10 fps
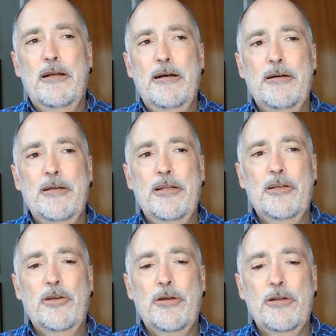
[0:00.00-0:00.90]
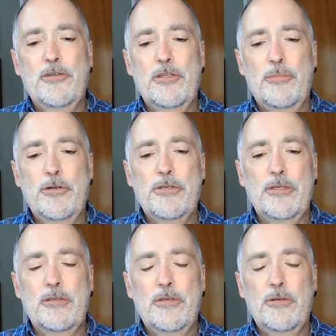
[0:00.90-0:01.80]
uh, encourage the
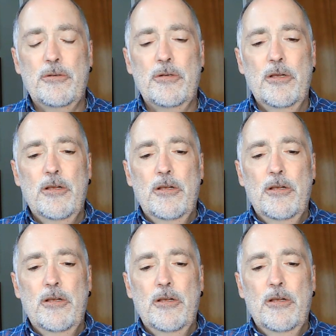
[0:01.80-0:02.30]
person to